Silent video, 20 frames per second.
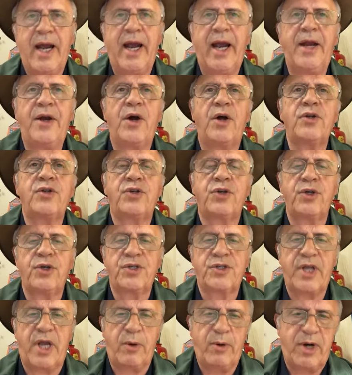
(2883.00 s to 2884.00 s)
And on
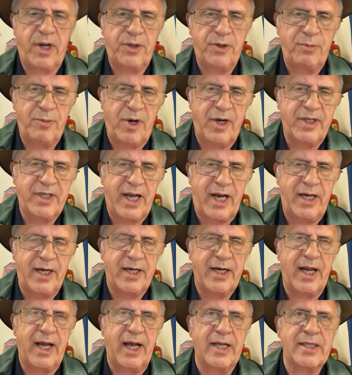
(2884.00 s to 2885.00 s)
Tuesday, when I do my
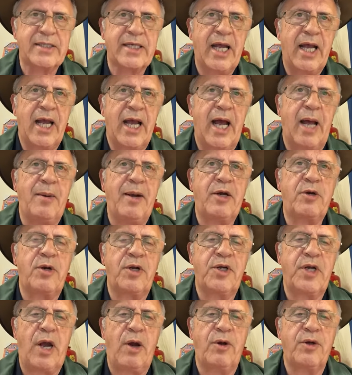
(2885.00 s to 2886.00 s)
Italian class, I'm
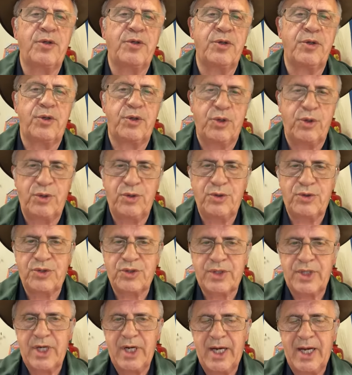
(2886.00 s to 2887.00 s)
actually going to
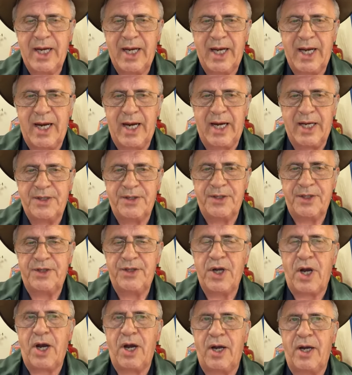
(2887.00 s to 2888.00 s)
use uh, the
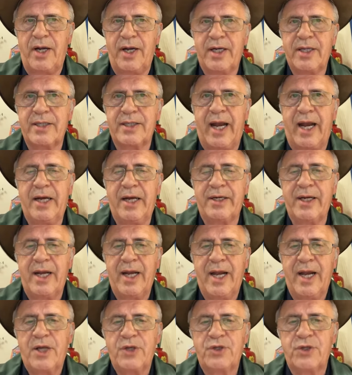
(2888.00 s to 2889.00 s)
dialect and
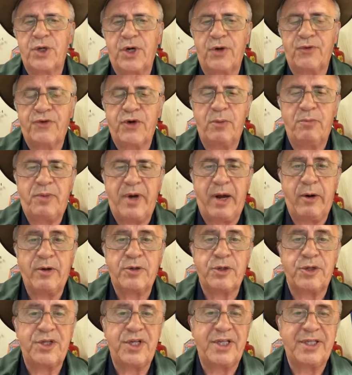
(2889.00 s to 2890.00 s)
sort of compare
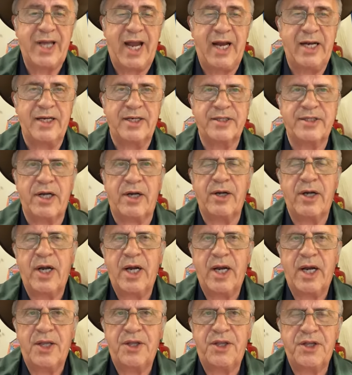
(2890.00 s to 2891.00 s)
it to the Italian. So
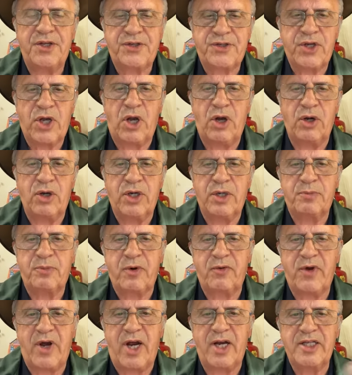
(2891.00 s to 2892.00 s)
the song
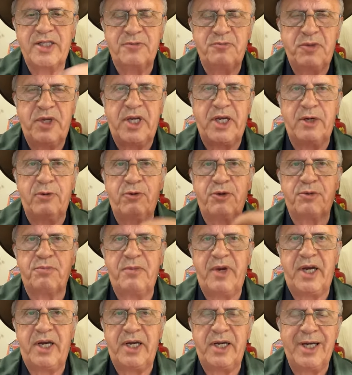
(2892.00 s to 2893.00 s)
provides me with
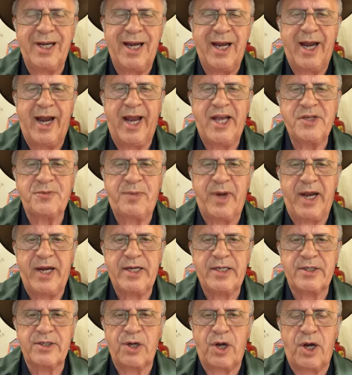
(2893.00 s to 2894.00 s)
many
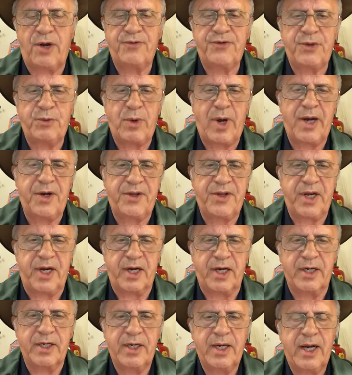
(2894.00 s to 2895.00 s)
aspects of the one
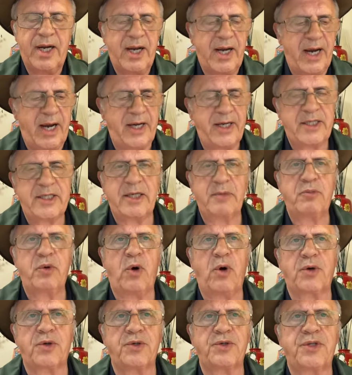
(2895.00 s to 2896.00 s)
thing, and it's
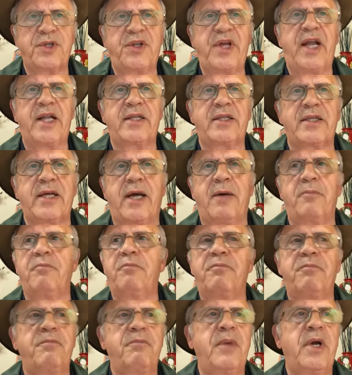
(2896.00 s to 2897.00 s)
important that
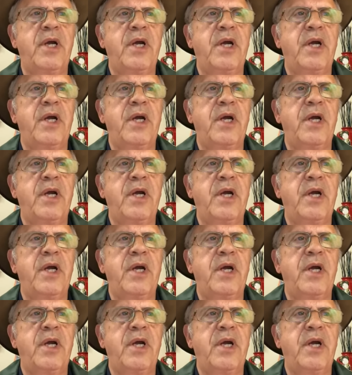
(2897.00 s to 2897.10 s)
um,